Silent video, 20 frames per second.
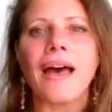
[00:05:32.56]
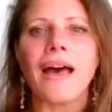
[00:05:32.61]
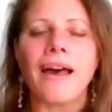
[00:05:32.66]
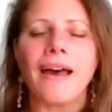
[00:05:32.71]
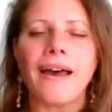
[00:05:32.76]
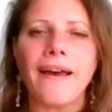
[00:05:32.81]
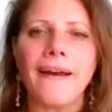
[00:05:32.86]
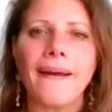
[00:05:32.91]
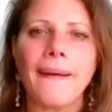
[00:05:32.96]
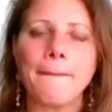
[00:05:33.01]

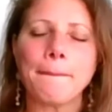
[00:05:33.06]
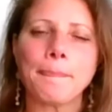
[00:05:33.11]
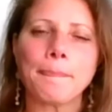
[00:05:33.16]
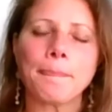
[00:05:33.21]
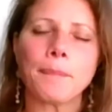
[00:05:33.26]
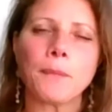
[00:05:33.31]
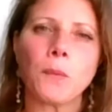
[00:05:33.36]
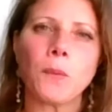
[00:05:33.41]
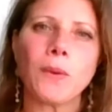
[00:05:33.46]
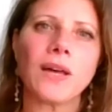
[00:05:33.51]
Um,
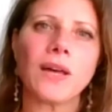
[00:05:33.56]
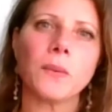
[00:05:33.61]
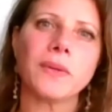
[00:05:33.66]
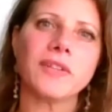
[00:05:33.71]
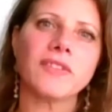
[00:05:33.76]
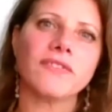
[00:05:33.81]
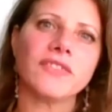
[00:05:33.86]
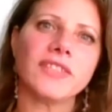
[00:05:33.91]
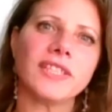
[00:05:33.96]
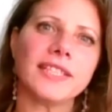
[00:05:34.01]
well, what
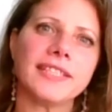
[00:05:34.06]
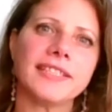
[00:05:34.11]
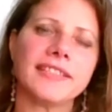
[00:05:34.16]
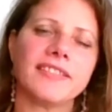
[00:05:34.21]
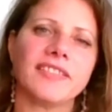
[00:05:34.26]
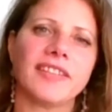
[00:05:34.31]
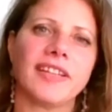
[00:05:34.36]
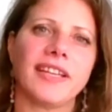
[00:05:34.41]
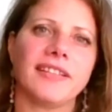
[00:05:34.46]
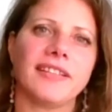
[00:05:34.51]
really
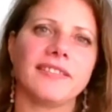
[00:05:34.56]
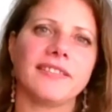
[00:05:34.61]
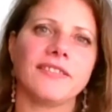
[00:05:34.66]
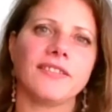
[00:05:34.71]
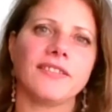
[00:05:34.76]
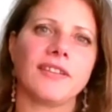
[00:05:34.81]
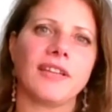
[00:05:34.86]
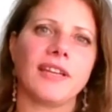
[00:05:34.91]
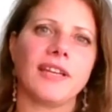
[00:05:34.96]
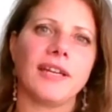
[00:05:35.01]
changed
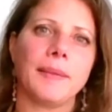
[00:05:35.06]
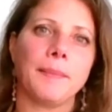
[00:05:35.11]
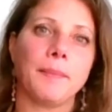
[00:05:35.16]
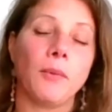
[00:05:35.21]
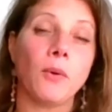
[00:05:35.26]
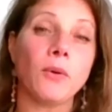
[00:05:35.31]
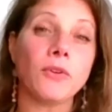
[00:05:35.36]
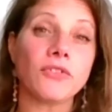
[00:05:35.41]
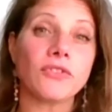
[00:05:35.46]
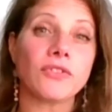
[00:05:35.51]
uh,
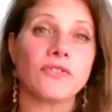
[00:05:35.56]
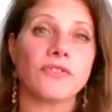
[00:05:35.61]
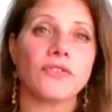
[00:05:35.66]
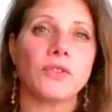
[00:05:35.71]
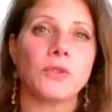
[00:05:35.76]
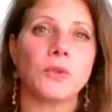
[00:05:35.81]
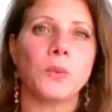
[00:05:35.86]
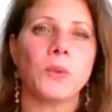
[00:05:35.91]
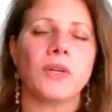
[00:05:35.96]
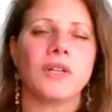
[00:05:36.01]
most of
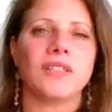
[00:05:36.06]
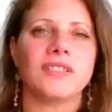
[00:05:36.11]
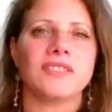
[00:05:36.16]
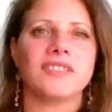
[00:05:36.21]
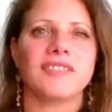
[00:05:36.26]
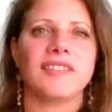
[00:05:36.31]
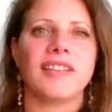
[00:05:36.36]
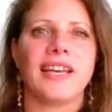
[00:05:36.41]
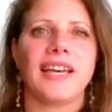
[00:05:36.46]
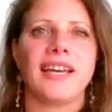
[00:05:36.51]
all was
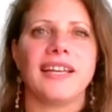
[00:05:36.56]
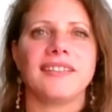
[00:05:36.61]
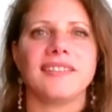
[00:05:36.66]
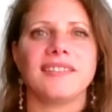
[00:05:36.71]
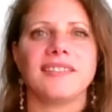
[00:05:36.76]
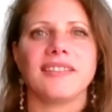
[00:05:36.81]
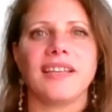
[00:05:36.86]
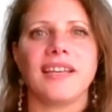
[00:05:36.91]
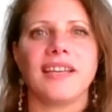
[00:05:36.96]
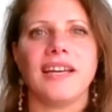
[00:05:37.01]
that
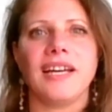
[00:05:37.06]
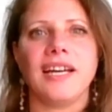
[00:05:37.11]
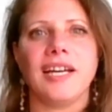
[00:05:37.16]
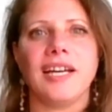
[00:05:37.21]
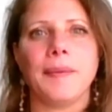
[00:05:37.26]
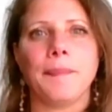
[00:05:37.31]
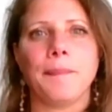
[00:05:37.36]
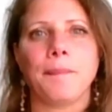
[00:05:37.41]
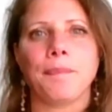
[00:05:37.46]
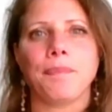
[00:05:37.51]

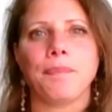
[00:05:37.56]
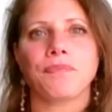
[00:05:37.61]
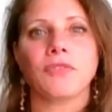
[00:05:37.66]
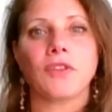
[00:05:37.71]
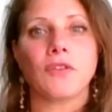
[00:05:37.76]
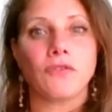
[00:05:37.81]
um,